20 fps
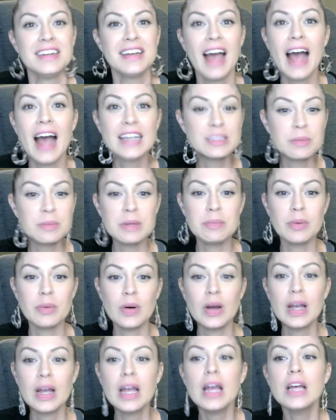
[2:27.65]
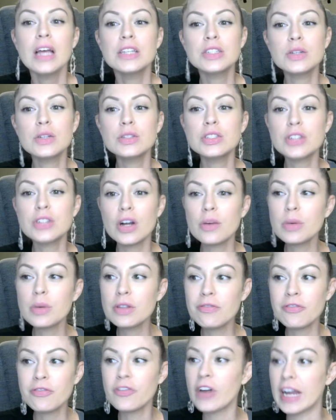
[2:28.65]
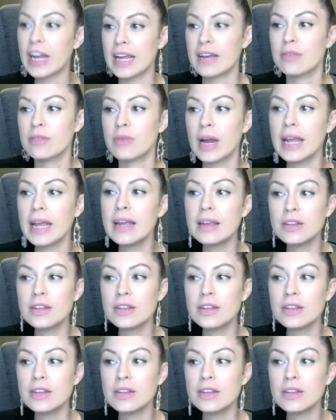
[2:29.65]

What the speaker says: Ask people. So start with frank, right?